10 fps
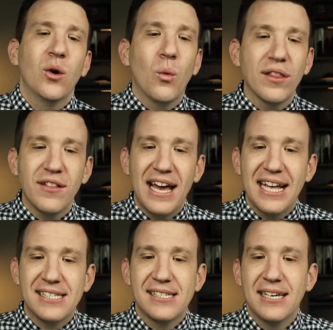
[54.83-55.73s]
Whether
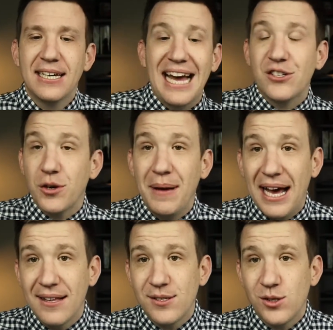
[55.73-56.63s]
that's
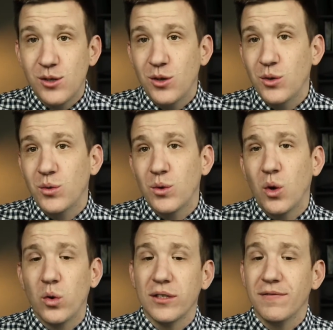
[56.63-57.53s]
naturopaths who
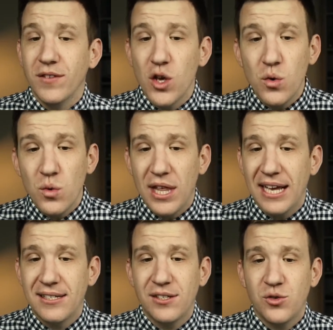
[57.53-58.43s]
hold a view
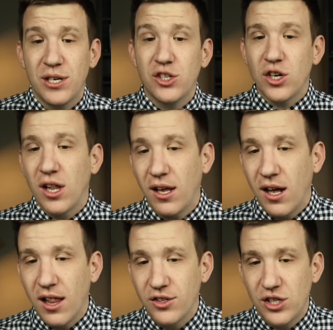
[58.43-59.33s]
that traditional
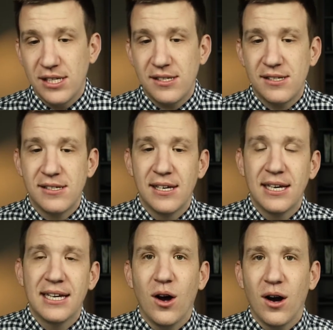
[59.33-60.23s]

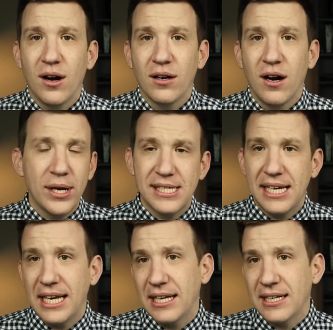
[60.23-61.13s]
oncologists are
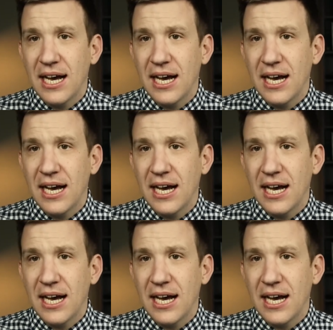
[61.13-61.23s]
poisoning,